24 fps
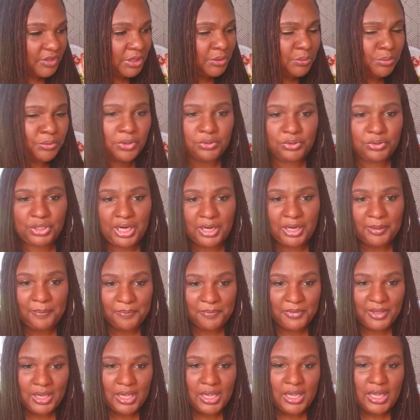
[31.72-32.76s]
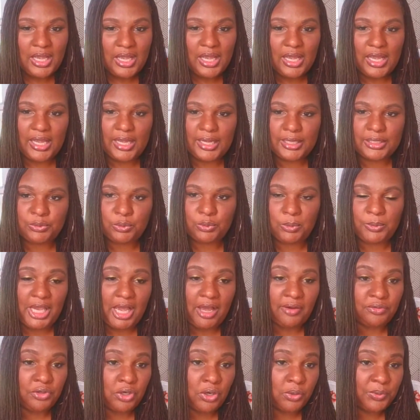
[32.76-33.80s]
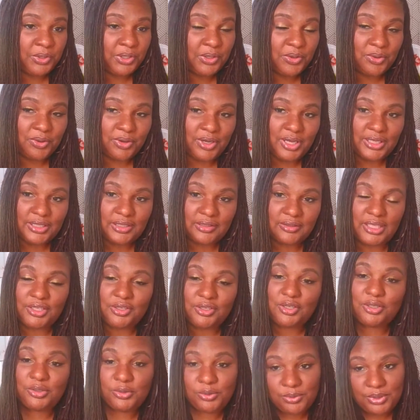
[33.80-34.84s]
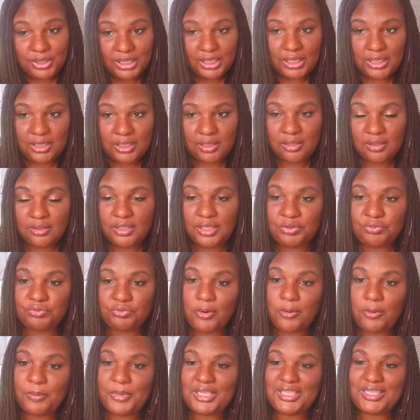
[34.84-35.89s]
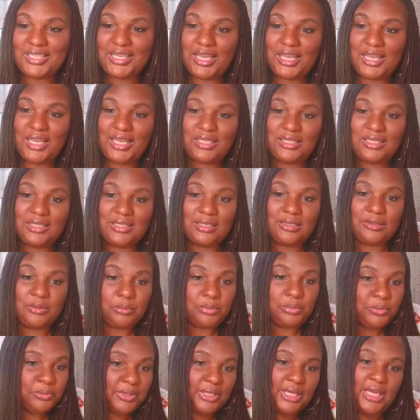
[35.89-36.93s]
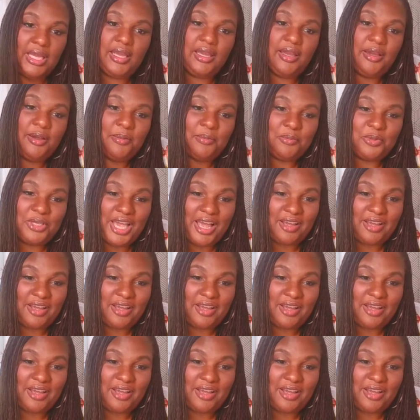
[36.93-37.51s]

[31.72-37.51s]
a program and what we have going on, including the enrollment dates, the boot camp.